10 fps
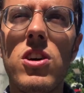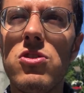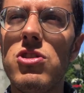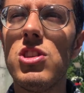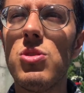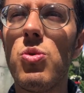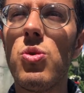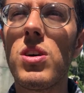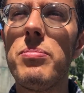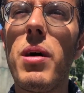countries in the war
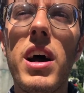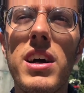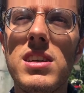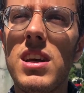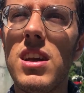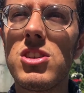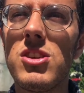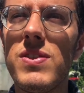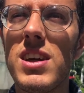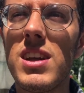combined. They lost
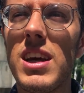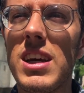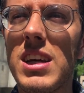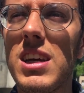something like...